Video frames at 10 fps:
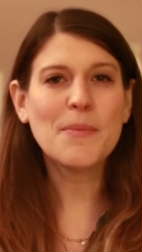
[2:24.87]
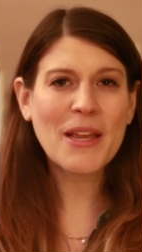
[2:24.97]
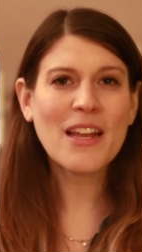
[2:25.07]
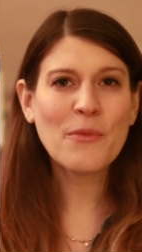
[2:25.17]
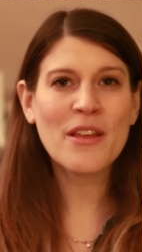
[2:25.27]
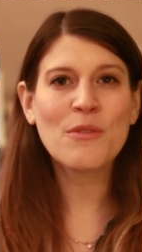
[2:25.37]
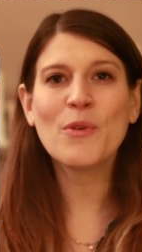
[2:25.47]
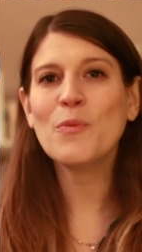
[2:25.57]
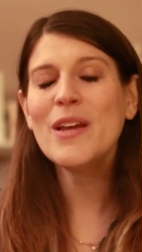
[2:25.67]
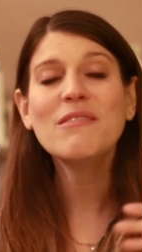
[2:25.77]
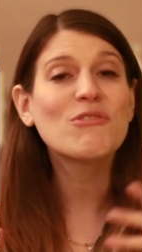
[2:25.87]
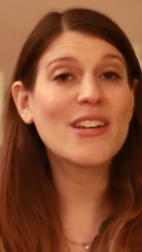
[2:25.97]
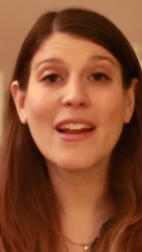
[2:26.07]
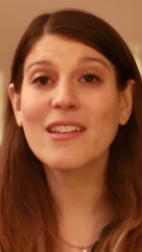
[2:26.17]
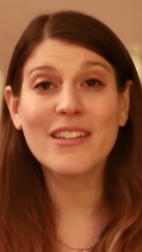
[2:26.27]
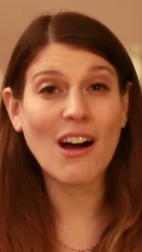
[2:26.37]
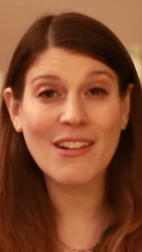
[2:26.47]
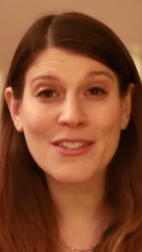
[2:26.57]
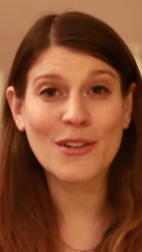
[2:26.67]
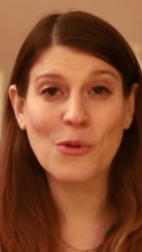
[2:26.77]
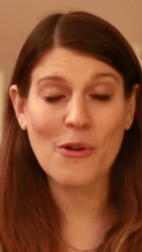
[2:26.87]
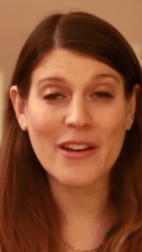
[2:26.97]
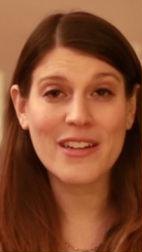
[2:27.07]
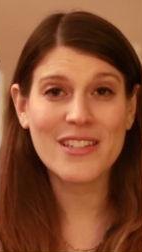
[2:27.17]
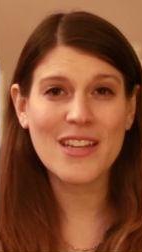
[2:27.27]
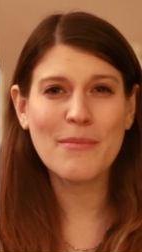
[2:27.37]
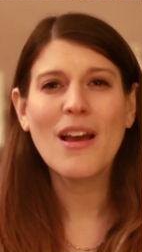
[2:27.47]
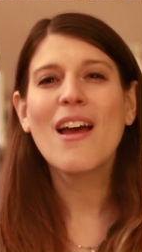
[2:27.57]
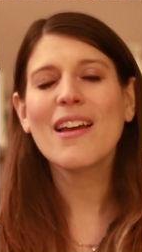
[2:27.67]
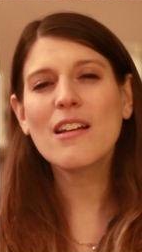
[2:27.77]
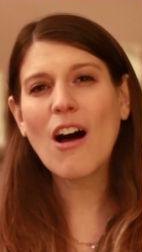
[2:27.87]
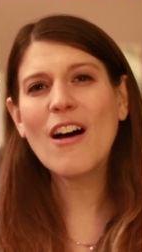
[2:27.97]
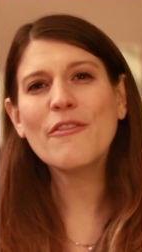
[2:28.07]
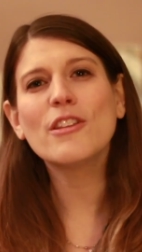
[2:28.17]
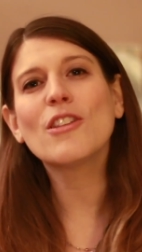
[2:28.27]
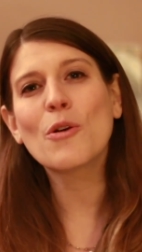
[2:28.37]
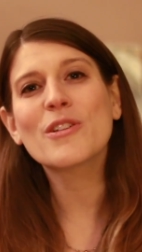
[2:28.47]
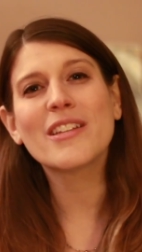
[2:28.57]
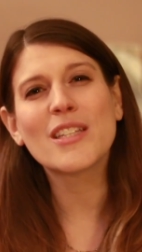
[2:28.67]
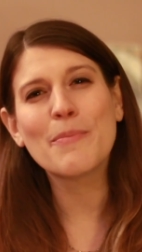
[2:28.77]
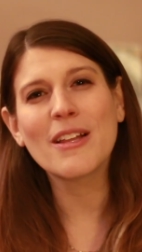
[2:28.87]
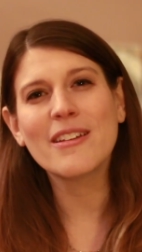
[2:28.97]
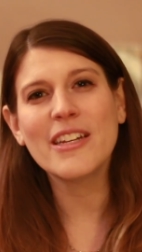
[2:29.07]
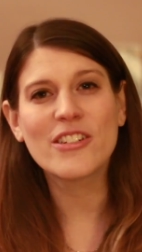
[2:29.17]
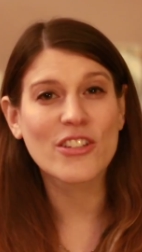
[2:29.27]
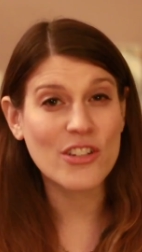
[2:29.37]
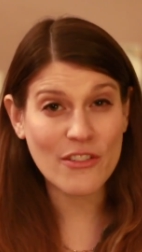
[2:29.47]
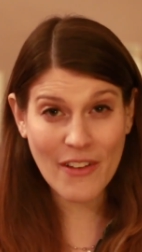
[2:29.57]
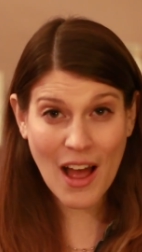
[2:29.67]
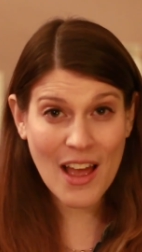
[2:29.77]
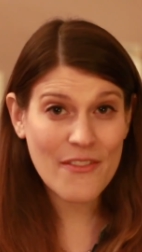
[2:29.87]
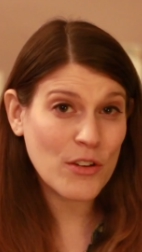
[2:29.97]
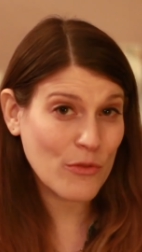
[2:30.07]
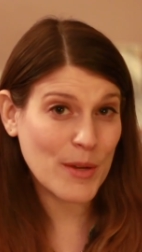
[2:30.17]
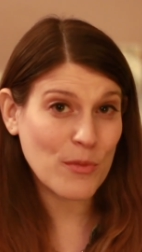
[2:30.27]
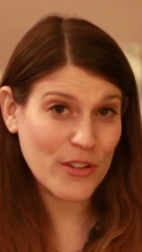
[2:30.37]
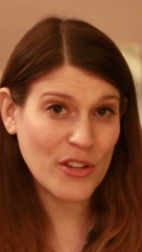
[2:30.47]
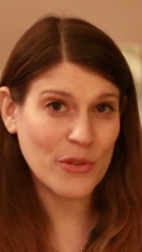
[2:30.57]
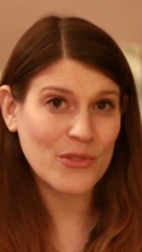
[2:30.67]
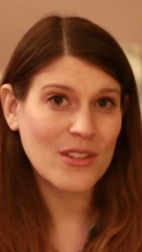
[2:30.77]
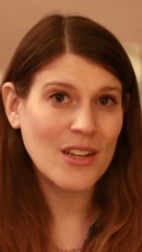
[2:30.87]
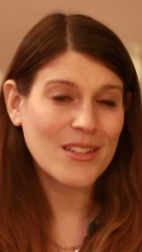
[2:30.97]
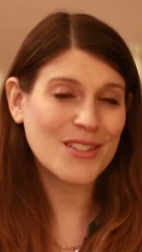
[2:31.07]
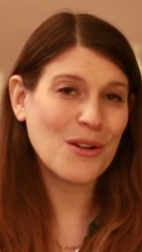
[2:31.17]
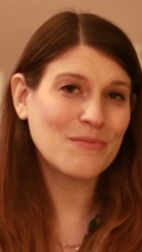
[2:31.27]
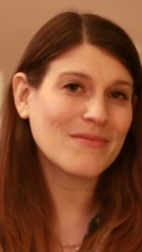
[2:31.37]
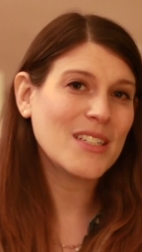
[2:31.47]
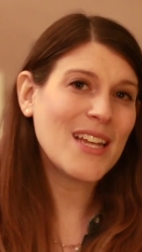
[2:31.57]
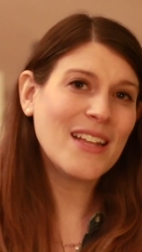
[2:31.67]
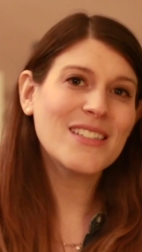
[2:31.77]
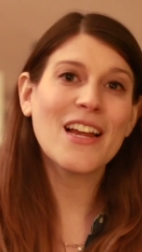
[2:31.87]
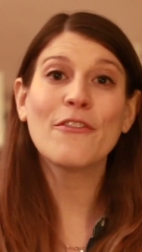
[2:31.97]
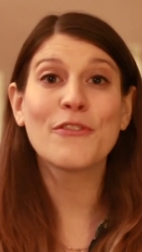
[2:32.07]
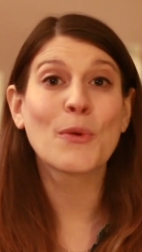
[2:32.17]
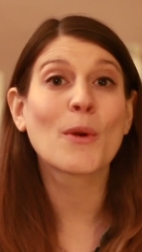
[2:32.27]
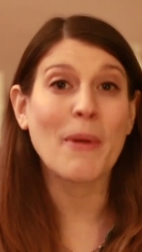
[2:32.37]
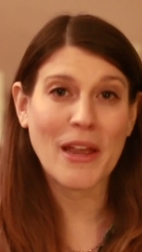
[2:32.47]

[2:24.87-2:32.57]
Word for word: To begin with, when we genetically alter an organism, it often lowers its ability to survive and reproduce, so it tends to have fewer